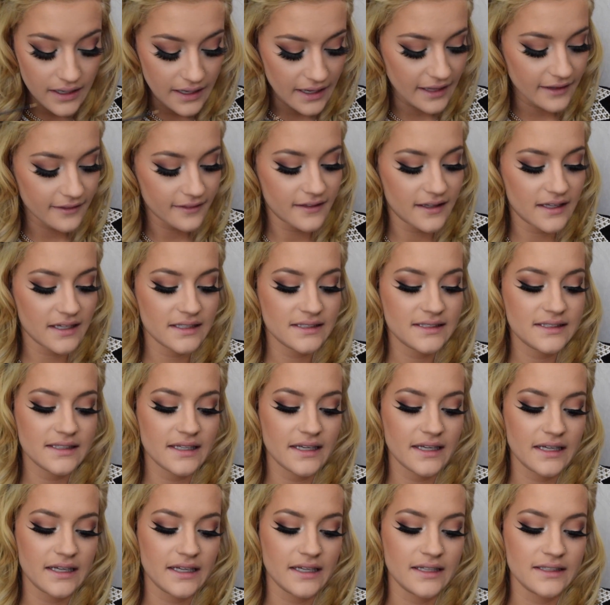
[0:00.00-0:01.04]
And this
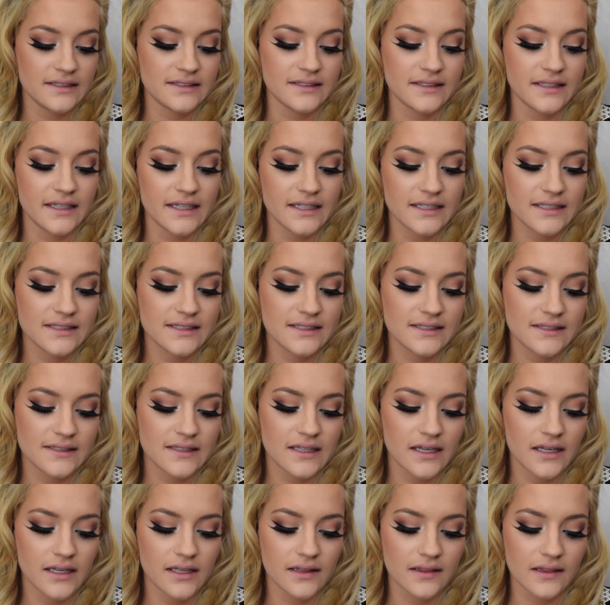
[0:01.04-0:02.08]
is NYX
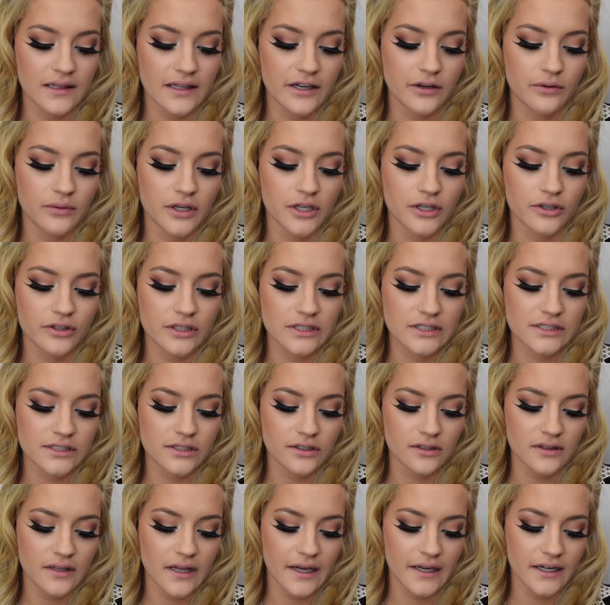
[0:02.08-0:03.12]
Liquid
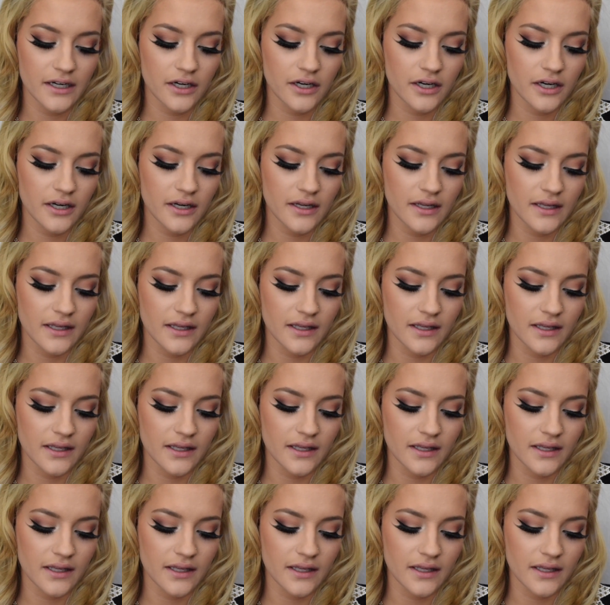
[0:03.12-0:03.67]
Crystal Liner